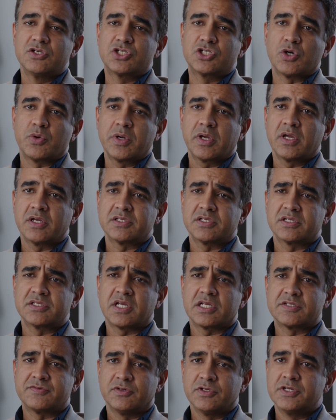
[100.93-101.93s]
showing a
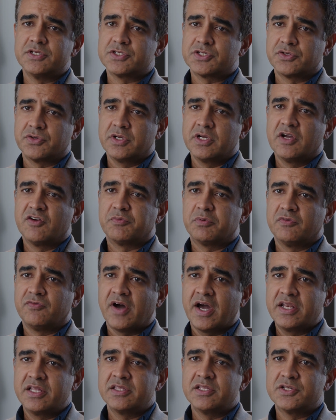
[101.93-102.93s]
successful history of
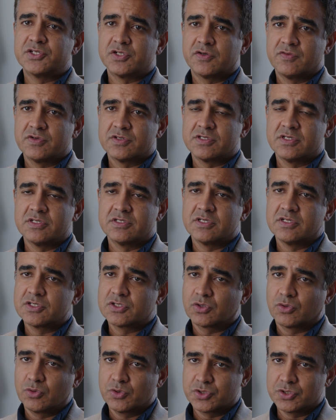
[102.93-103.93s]
providing these services is
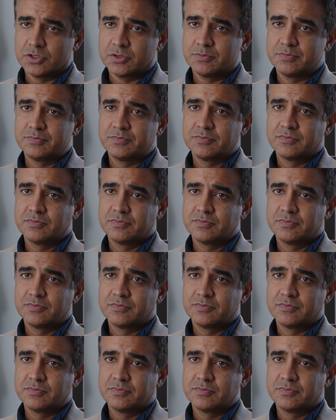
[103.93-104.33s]
crucial.